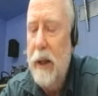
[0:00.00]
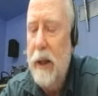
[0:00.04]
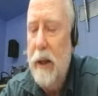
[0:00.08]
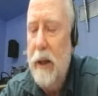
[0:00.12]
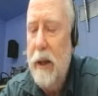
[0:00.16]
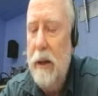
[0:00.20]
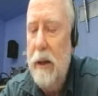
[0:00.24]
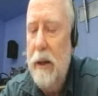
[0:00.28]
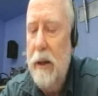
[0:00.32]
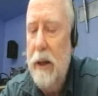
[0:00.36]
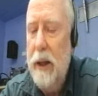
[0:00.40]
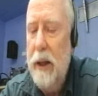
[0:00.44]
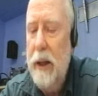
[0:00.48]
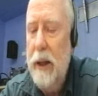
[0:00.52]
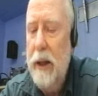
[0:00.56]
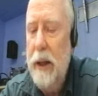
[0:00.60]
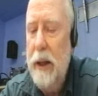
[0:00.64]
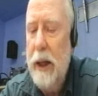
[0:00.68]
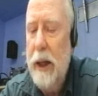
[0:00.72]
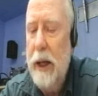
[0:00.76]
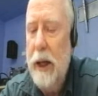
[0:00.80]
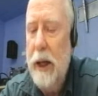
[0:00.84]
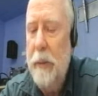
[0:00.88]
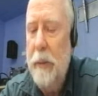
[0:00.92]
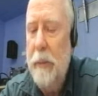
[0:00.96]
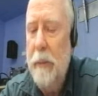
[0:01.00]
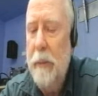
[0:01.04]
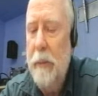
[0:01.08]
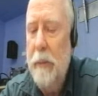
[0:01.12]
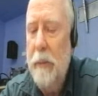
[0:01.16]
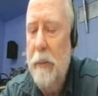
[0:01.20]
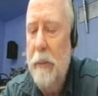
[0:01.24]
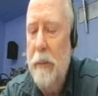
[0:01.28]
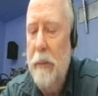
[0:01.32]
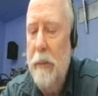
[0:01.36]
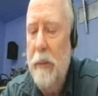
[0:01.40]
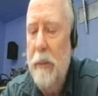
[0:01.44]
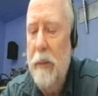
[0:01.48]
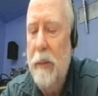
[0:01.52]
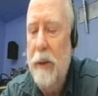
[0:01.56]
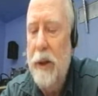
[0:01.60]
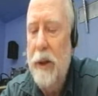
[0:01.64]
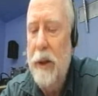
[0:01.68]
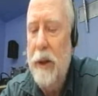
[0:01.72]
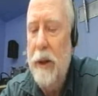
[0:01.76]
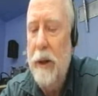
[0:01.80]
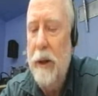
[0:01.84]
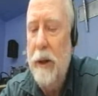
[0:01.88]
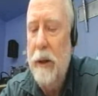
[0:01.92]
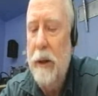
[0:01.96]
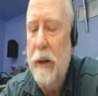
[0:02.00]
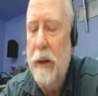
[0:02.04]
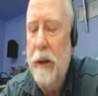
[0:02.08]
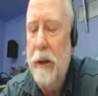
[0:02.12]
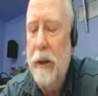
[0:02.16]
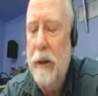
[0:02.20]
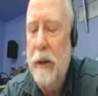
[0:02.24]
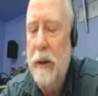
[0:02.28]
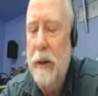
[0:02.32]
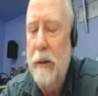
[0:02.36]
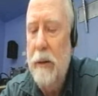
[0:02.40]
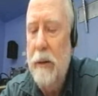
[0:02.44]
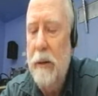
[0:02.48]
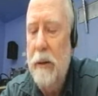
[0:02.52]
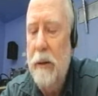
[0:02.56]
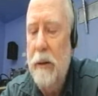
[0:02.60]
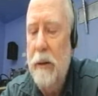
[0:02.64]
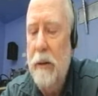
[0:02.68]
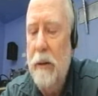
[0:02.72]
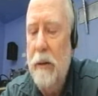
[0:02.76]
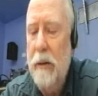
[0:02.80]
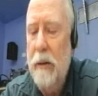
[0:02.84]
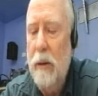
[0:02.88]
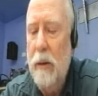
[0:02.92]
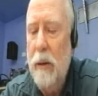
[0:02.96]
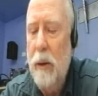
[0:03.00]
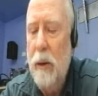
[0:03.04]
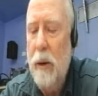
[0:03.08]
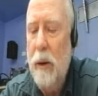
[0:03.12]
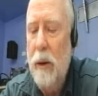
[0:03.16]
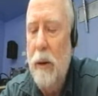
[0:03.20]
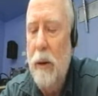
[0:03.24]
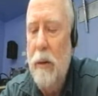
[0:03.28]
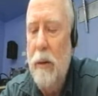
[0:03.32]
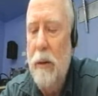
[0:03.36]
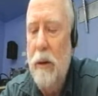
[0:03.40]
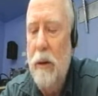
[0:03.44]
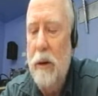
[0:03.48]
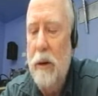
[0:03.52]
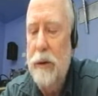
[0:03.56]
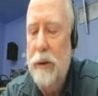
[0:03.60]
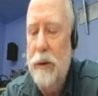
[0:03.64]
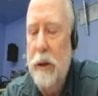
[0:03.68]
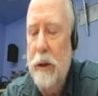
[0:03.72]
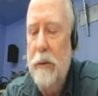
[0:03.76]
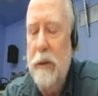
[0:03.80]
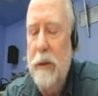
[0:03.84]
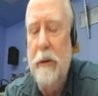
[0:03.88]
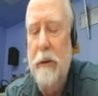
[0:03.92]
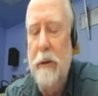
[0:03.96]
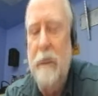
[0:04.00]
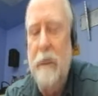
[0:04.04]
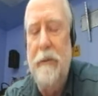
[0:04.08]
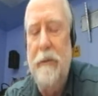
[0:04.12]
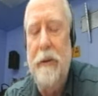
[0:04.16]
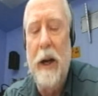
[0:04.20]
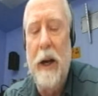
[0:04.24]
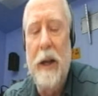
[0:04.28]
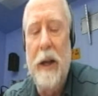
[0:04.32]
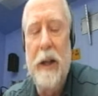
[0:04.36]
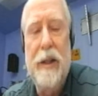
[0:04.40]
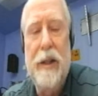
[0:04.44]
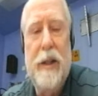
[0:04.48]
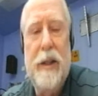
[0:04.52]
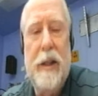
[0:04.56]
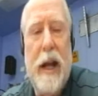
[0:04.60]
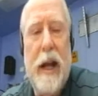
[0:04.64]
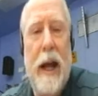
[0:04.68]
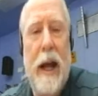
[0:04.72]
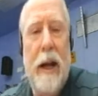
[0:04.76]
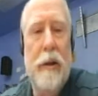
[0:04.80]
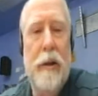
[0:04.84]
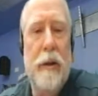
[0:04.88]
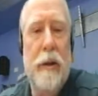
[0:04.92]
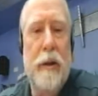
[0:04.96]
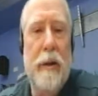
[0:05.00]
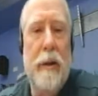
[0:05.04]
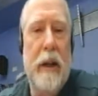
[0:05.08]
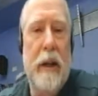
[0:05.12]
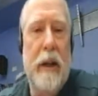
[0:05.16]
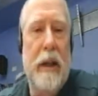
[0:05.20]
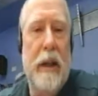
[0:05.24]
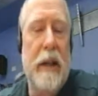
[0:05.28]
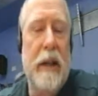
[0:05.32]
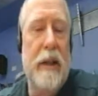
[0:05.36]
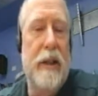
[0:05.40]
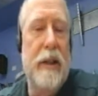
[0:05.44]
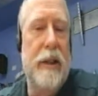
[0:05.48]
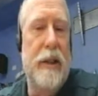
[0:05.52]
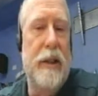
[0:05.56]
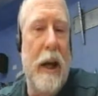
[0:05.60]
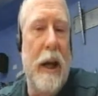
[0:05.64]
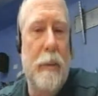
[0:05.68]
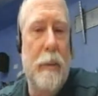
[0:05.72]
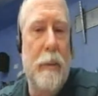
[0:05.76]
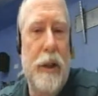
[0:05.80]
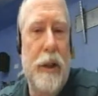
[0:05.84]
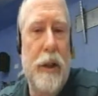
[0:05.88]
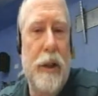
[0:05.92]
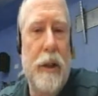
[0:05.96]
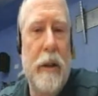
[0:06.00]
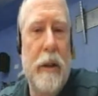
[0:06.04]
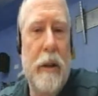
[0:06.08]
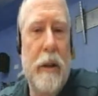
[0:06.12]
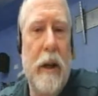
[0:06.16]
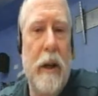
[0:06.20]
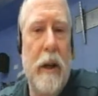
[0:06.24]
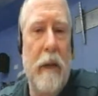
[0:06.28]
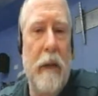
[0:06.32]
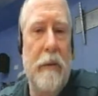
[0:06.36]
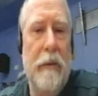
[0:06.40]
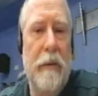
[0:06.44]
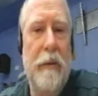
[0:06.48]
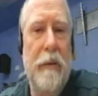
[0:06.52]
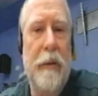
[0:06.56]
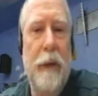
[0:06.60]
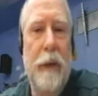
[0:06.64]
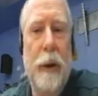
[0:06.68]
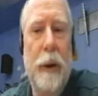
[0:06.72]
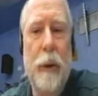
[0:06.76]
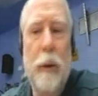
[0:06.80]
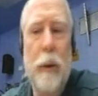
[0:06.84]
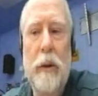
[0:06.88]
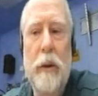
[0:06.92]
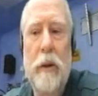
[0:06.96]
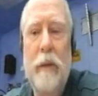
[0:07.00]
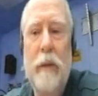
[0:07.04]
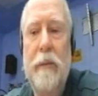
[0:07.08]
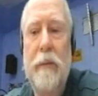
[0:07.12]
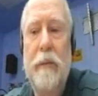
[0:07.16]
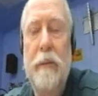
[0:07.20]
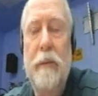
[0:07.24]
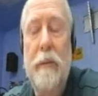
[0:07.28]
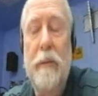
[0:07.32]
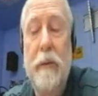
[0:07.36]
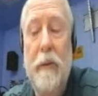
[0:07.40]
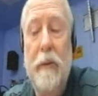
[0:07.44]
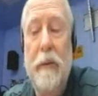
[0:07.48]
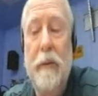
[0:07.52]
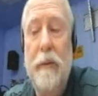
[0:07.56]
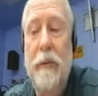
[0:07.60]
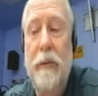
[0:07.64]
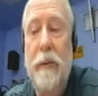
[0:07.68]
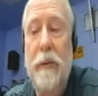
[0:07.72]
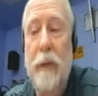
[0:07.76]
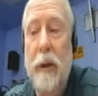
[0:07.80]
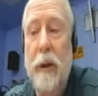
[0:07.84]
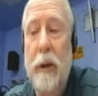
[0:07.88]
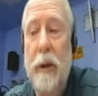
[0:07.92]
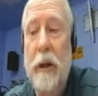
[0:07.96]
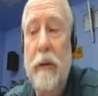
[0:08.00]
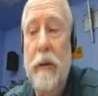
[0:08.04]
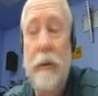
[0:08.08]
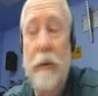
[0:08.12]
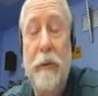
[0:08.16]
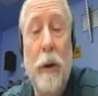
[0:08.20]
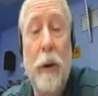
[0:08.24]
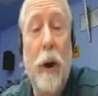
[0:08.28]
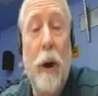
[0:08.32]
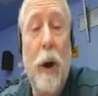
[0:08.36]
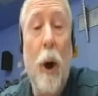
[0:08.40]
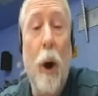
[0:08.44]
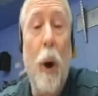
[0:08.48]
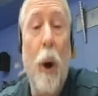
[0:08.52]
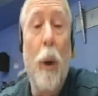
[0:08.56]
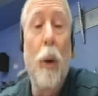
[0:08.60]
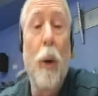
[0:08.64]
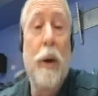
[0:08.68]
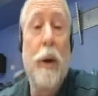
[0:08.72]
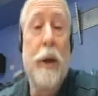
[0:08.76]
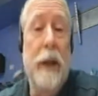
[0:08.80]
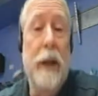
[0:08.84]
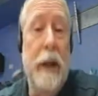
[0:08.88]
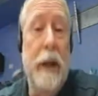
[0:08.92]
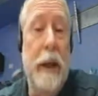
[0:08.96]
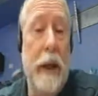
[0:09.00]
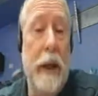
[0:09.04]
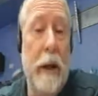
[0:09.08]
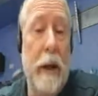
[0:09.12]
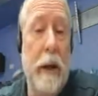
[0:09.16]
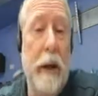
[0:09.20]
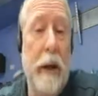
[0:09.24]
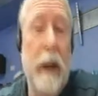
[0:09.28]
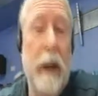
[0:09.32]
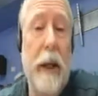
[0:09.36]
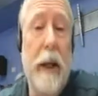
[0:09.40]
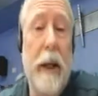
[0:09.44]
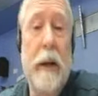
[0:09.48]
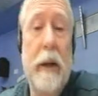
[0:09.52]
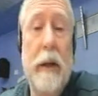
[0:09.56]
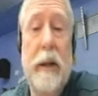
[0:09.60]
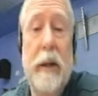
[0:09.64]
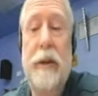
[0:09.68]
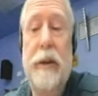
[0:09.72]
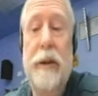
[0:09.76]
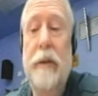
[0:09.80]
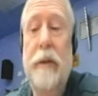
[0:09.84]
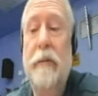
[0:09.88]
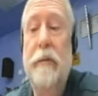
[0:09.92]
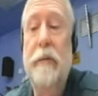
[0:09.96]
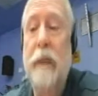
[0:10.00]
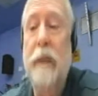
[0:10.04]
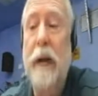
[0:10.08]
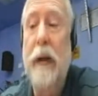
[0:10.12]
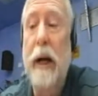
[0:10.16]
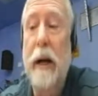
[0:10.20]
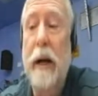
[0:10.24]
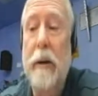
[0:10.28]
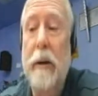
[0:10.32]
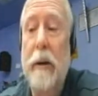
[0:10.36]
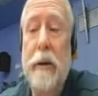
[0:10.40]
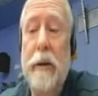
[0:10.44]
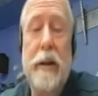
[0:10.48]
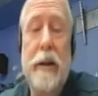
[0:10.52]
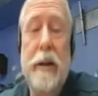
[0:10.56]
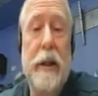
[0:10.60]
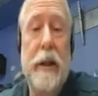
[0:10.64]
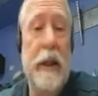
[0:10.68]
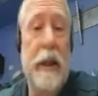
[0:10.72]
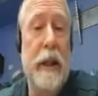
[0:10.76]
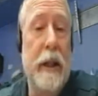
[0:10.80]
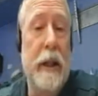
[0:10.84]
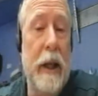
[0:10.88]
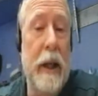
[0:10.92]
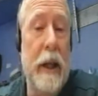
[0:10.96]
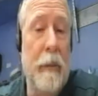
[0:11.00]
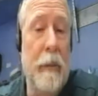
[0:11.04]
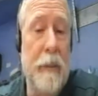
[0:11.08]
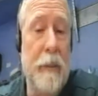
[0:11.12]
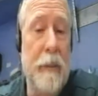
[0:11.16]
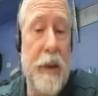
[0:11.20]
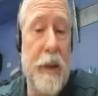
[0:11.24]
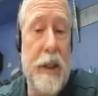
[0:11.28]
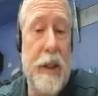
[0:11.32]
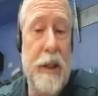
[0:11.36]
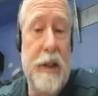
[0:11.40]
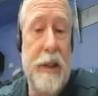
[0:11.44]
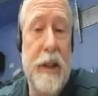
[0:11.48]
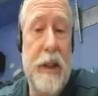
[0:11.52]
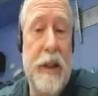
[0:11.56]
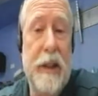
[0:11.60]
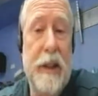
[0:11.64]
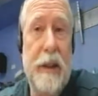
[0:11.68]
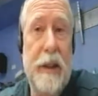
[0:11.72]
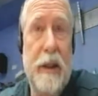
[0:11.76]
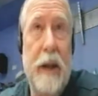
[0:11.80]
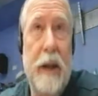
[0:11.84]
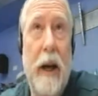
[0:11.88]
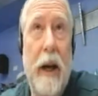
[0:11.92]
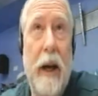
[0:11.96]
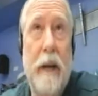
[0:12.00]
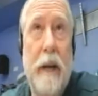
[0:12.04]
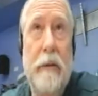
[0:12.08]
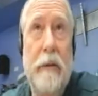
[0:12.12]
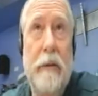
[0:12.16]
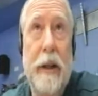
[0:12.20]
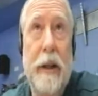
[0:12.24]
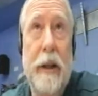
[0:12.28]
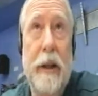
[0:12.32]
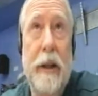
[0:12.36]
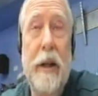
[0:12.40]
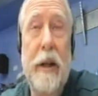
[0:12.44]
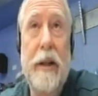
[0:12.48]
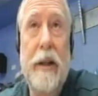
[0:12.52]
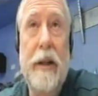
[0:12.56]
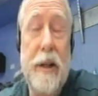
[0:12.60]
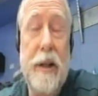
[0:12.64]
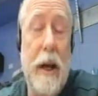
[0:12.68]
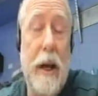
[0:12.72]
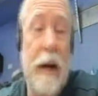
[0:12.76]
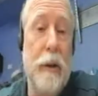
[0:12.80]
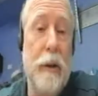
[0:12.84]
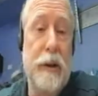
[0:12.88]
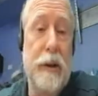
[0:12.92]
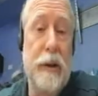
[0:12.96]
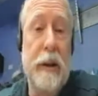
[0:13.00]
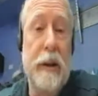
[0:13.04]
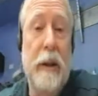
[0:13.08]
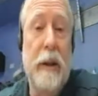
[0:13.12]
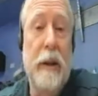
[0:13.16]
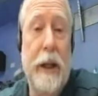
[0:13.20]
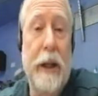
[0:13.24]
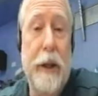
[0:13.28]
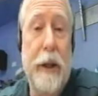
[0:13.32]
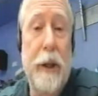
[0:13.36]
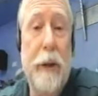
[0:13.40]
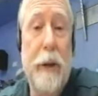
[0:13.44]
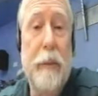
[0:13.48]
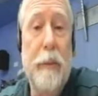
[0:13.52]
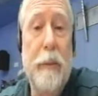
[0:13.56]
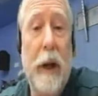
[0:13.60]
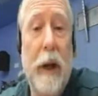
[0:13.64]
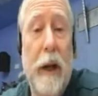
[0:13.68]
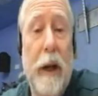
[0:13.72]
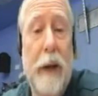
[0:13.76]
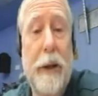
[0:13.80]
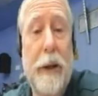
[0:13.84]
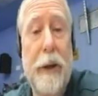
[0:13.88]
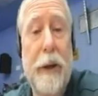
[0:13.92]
the um, the sort of fairly standard consumption of fuel for for a whole year here is around the um, six hundred thousand liter mark,